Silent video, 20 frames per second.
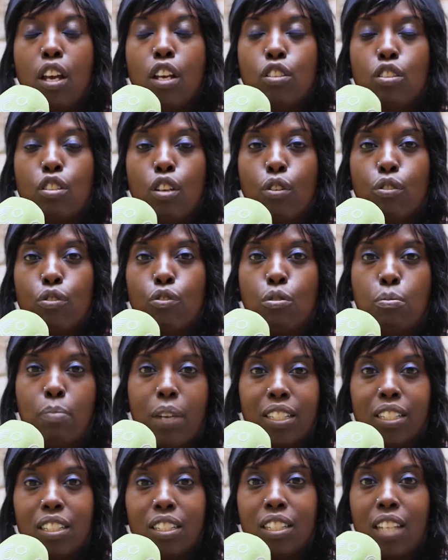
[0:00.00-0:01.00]
So through
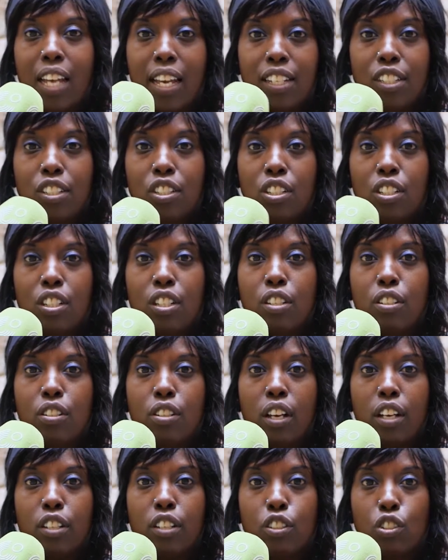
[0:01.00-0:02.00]

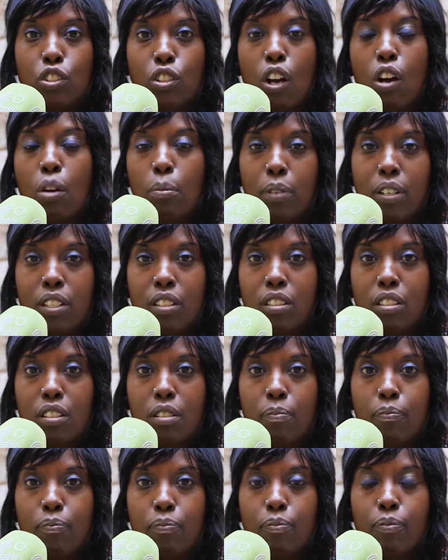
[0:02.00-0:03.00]
meditation and
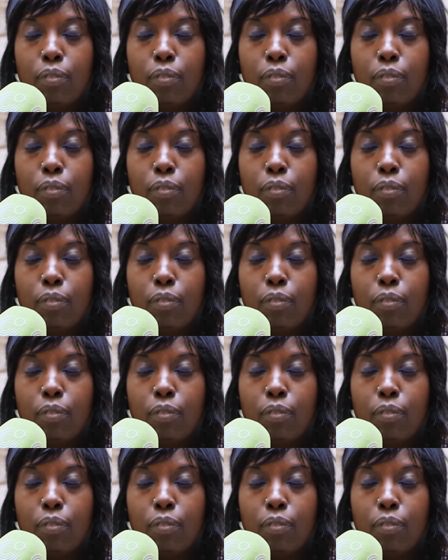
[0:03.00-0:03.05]
shamanism,